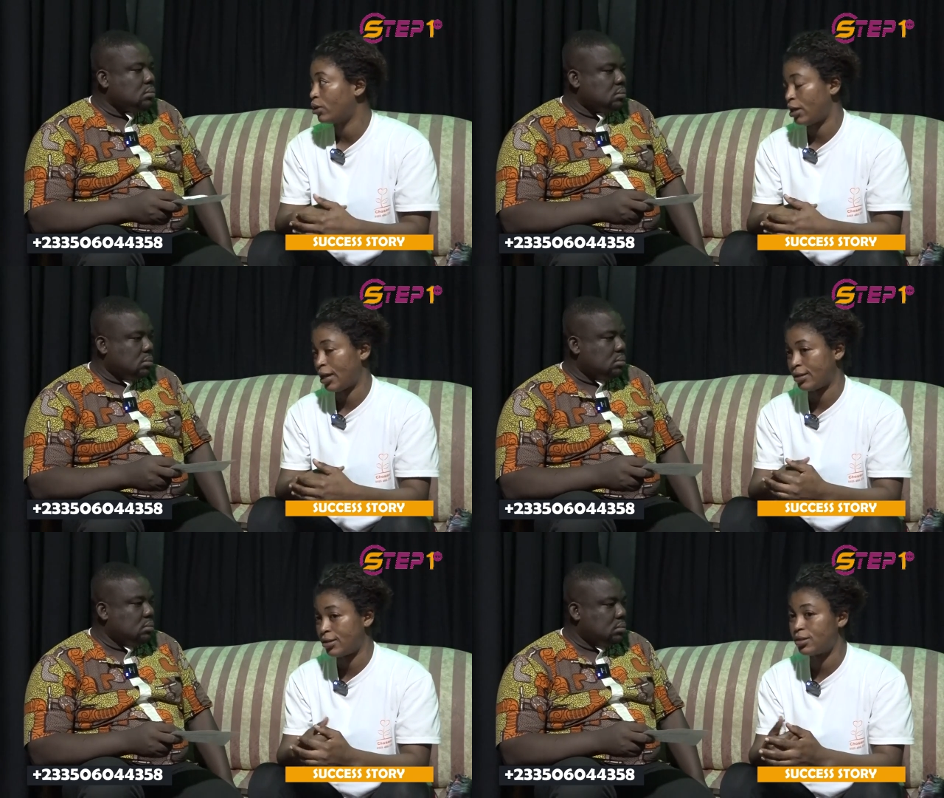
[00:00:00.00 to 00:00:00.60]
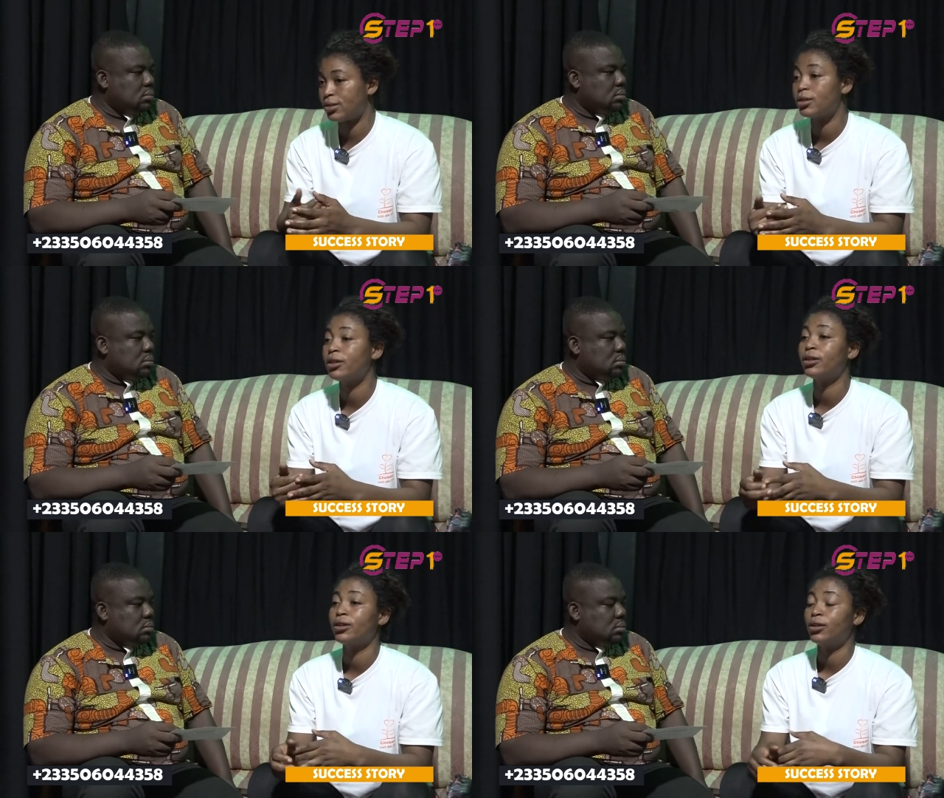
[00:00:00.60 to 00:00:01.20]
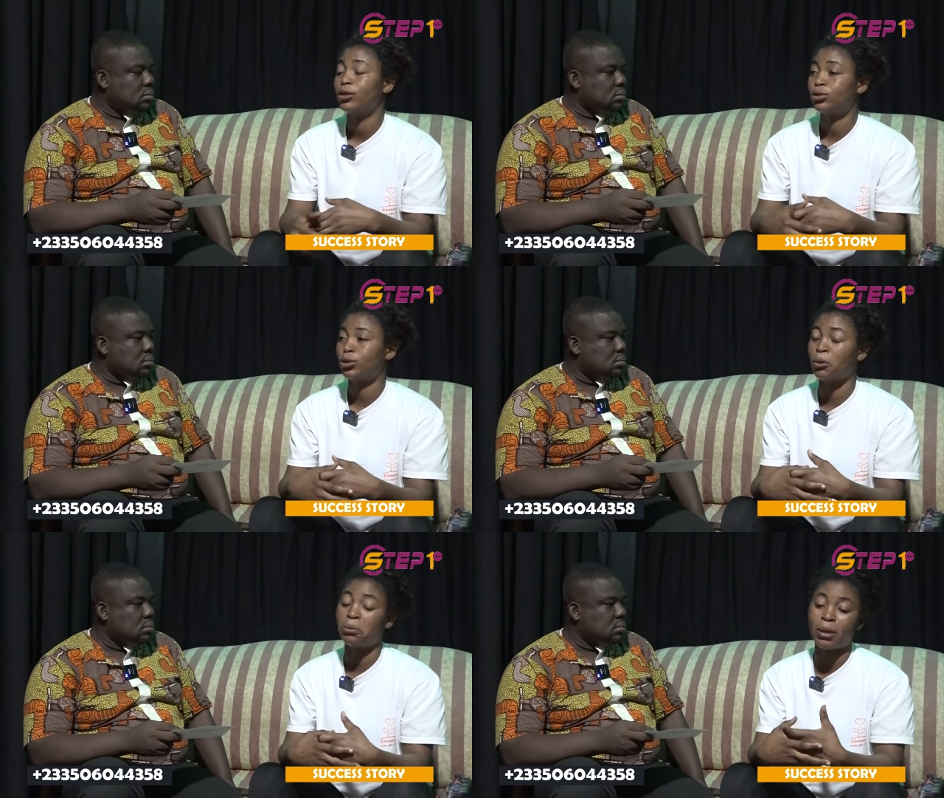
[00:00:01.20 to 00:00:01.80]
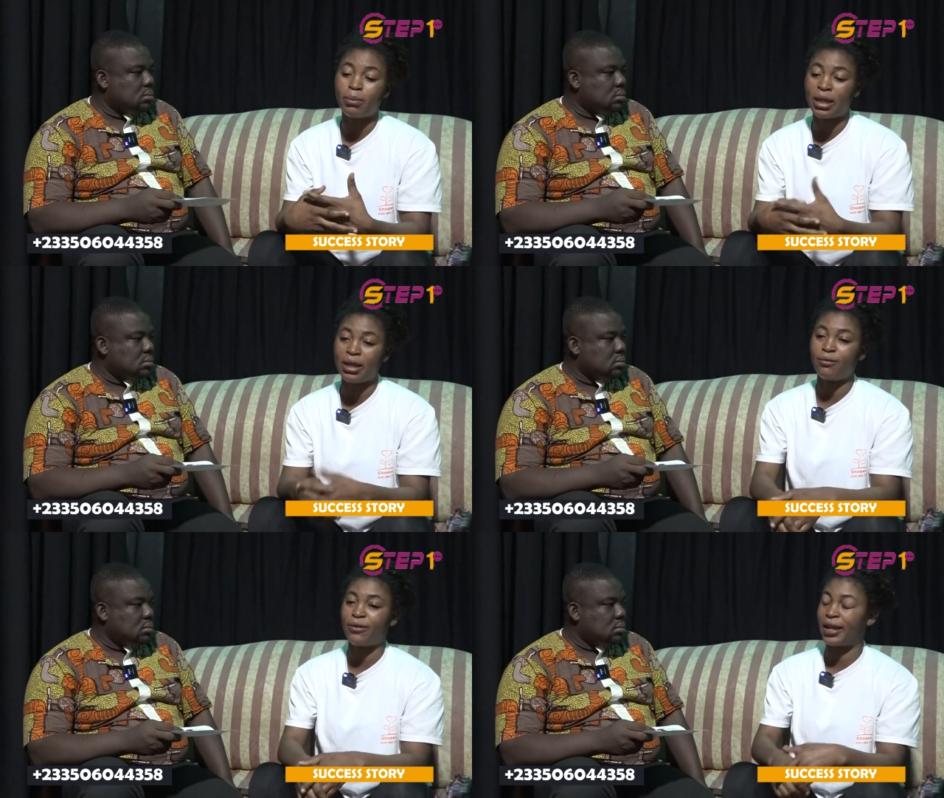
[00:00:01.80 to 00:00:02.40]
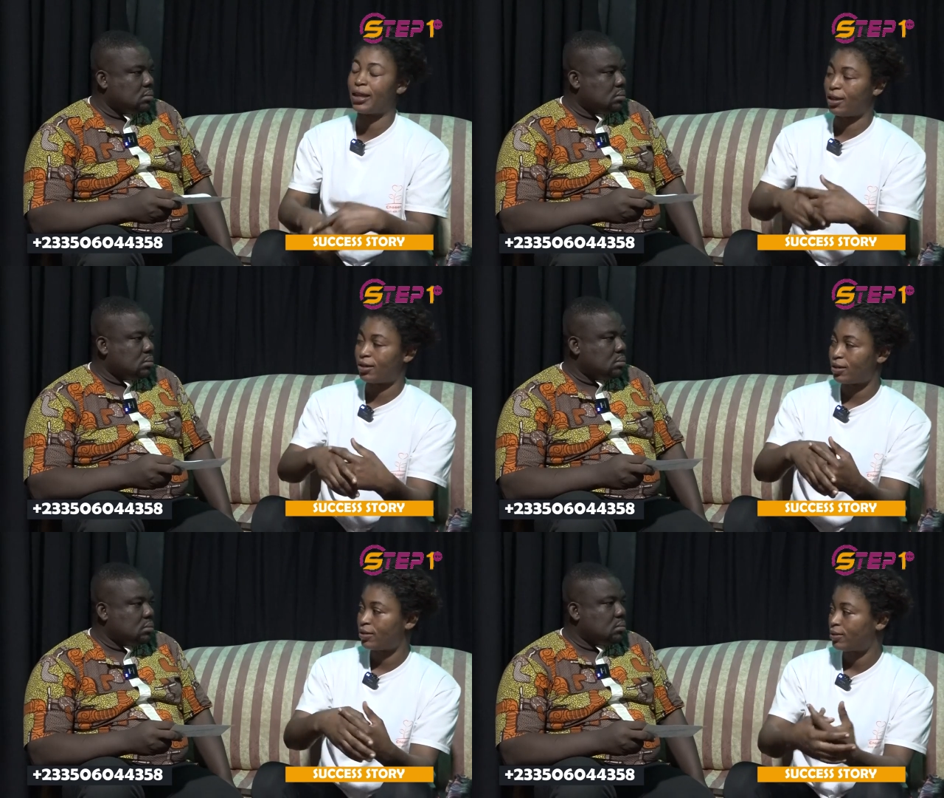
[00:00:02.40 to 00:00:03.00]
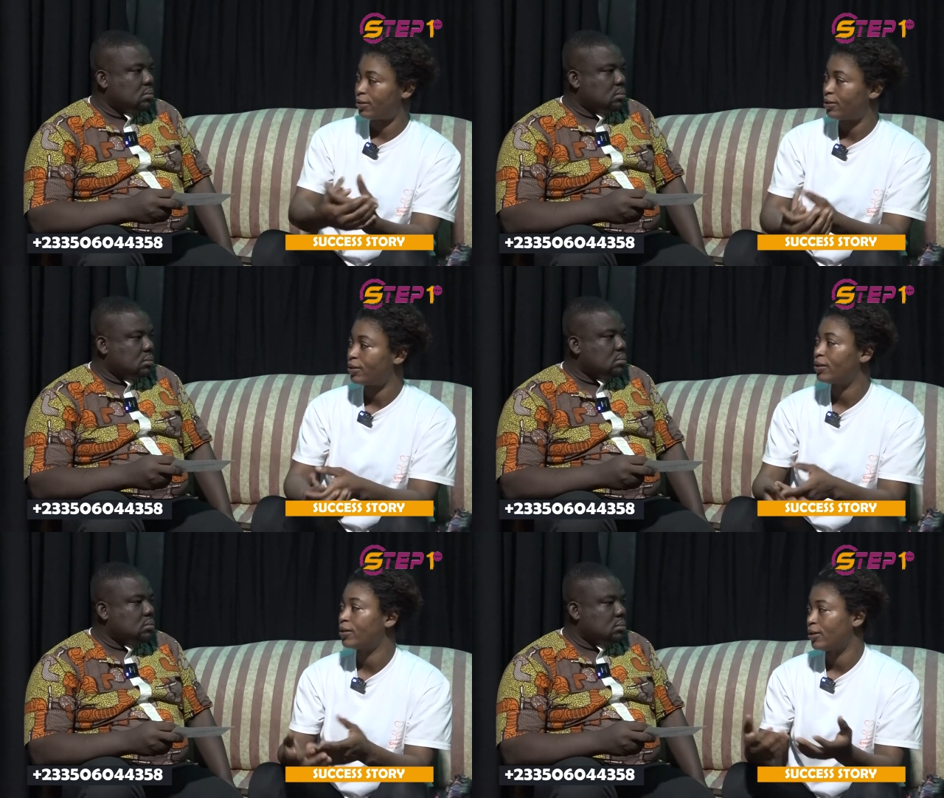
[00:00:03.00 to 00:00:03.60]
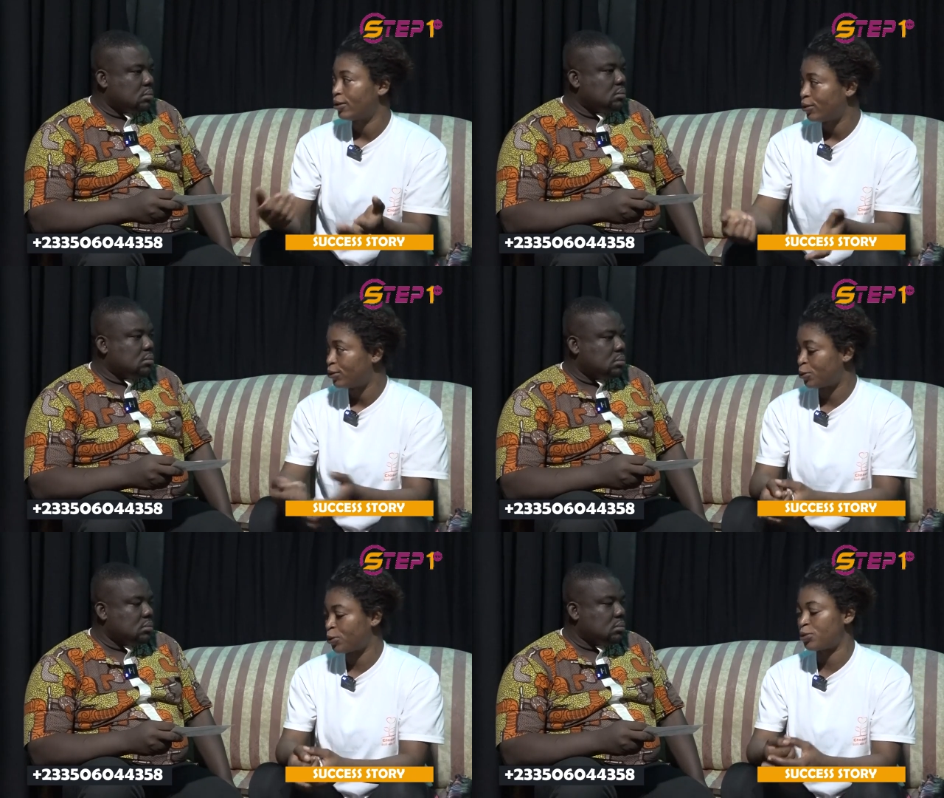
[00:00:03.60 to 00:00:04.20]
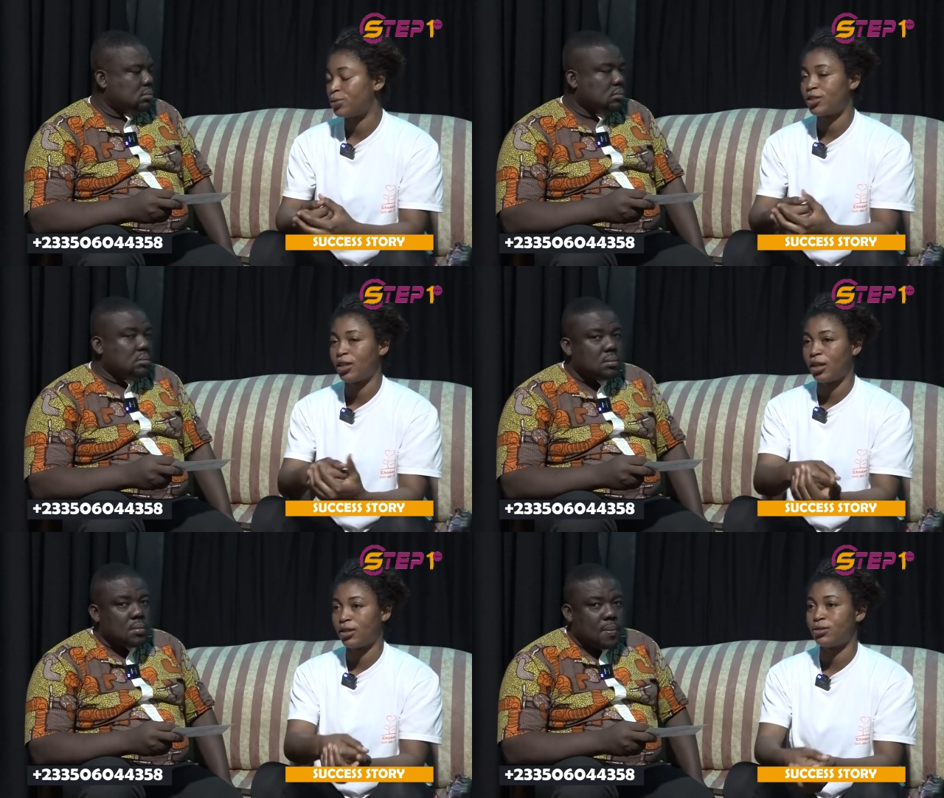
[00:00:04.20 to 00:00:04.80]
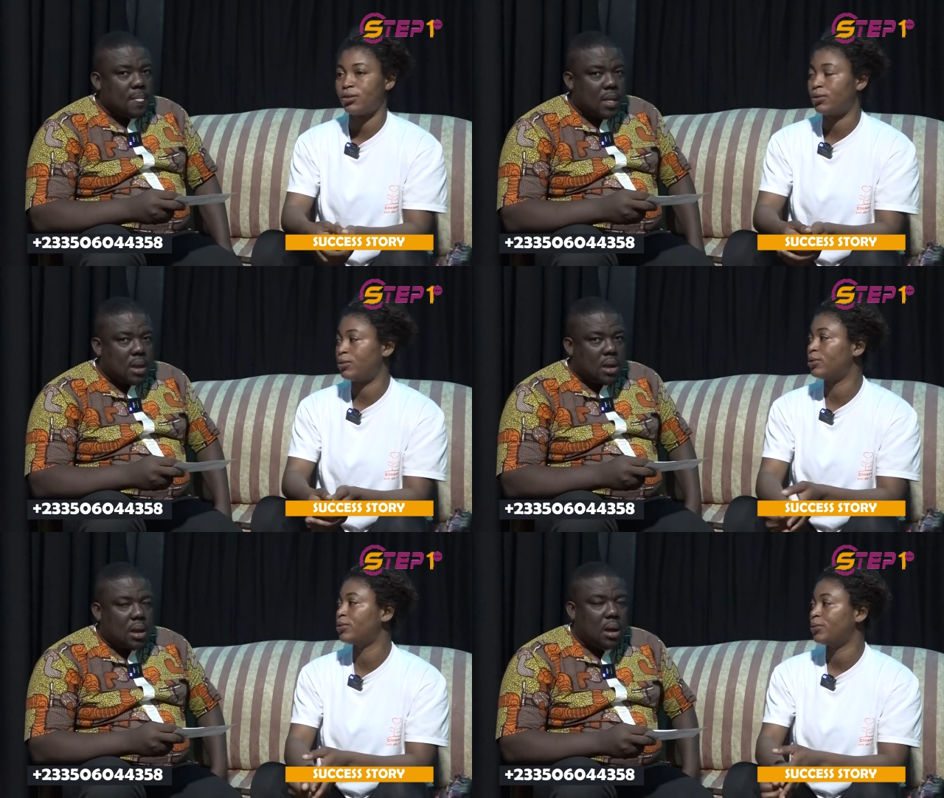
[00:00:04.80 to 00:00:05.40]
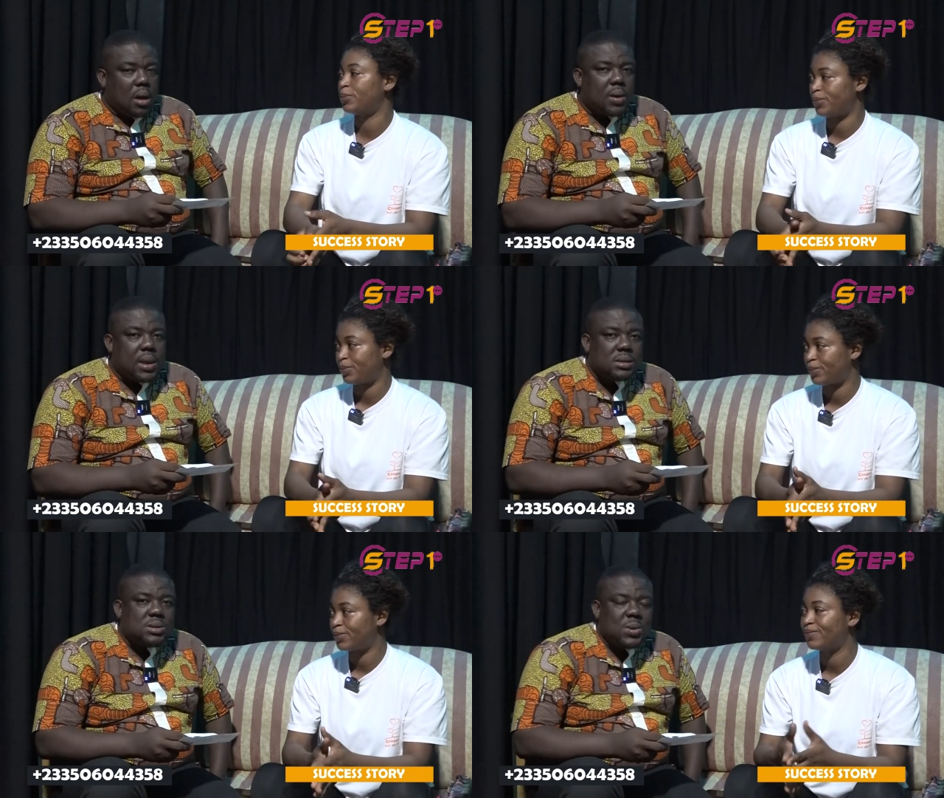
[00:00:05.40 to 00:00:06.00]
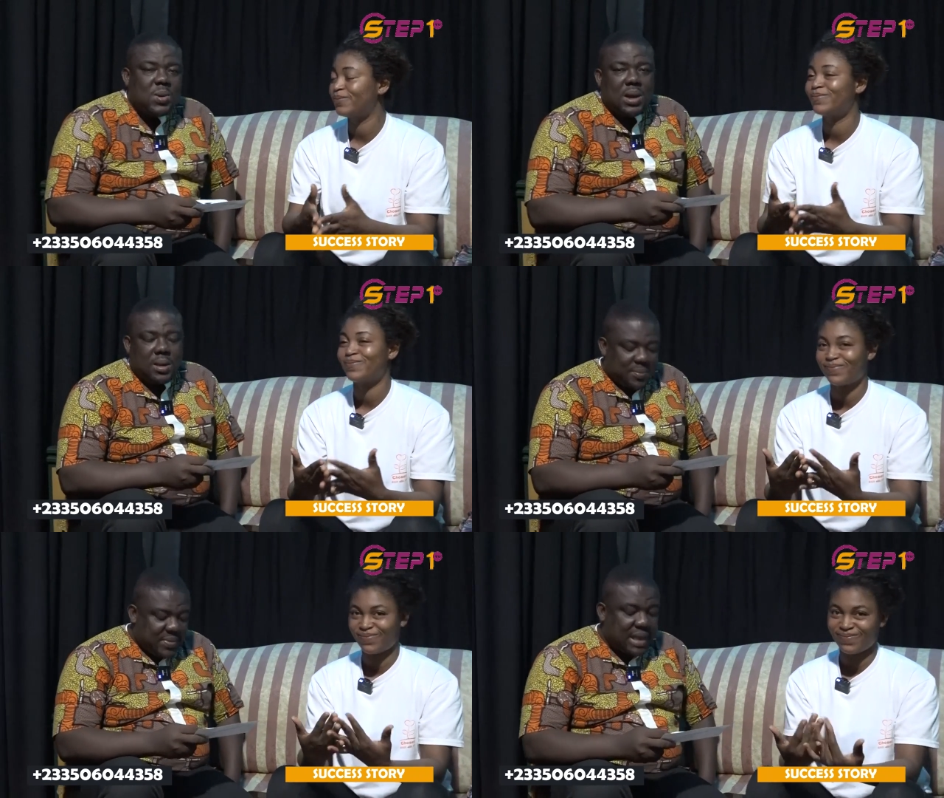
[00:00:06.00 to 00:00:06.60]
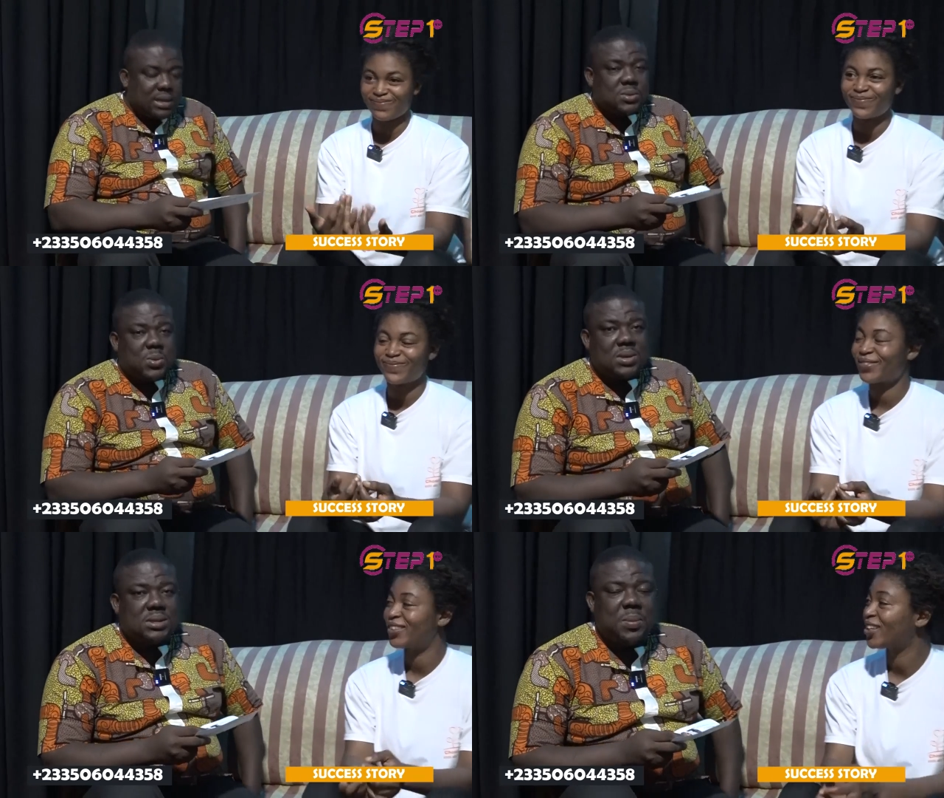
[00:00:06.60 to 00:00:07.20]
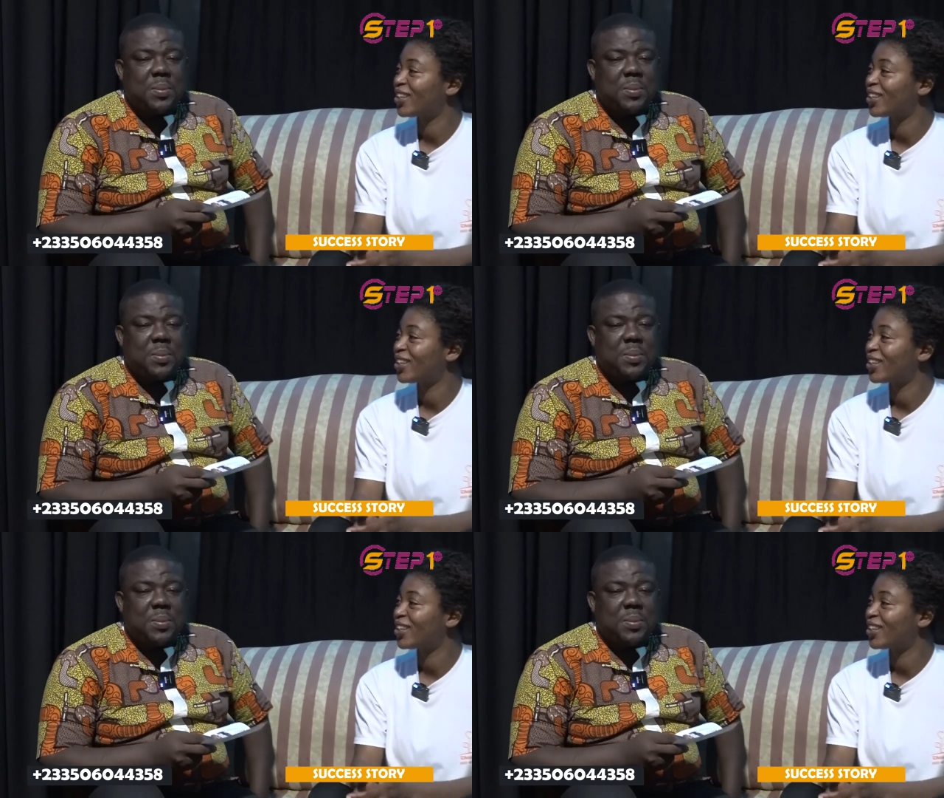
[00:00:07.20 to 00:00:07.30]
Speaker 1: Yes, so maybe if I get those things or...
Speaker 2: Okay, so um, that is what